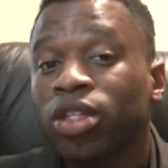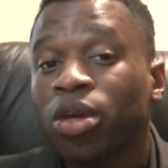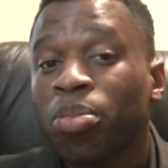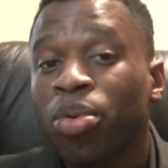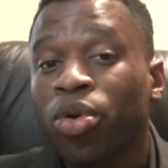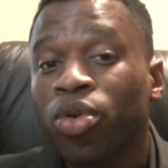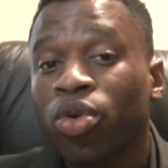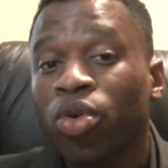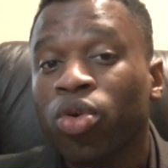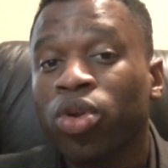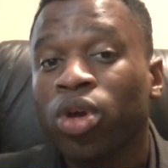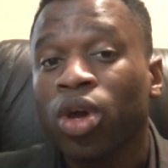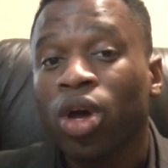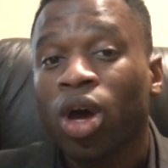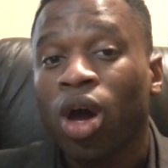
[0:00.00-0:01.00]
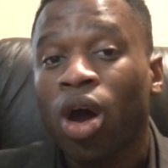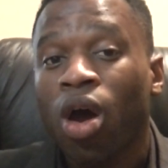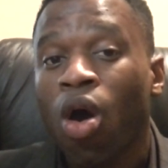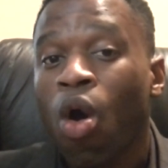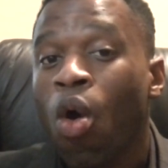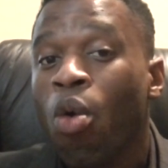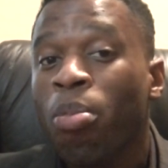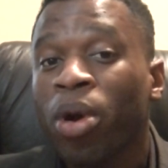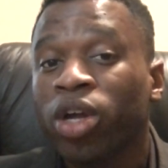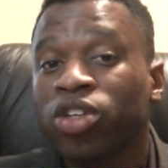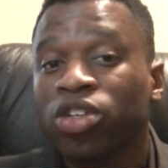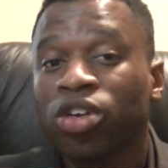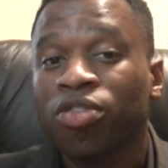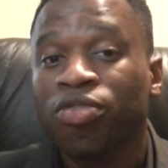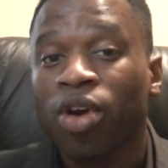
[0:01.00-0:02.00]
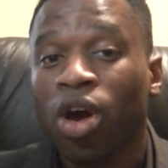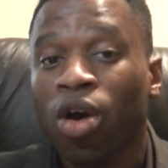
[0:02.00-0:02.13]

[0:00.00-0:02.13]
to put on a whole bunch of